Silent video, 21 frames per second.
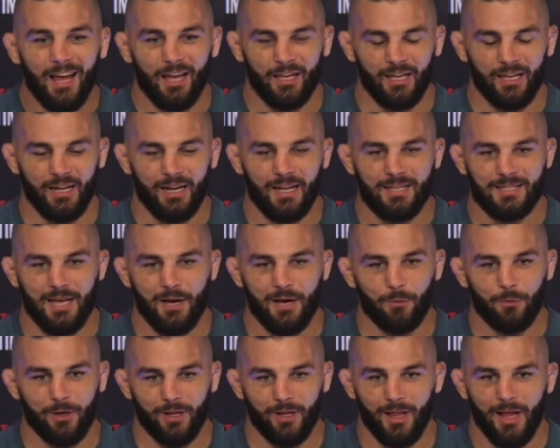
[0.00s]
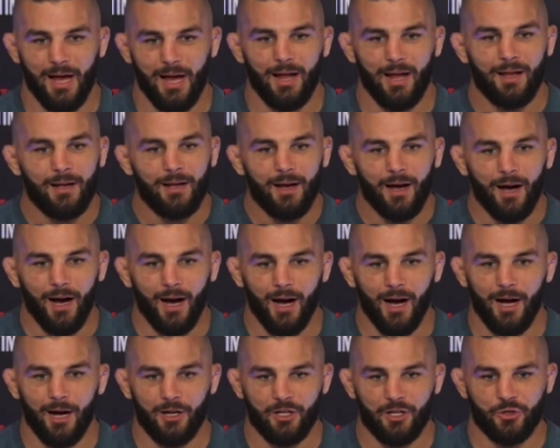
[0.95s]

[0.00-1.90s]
Yeah, that's that one a lot.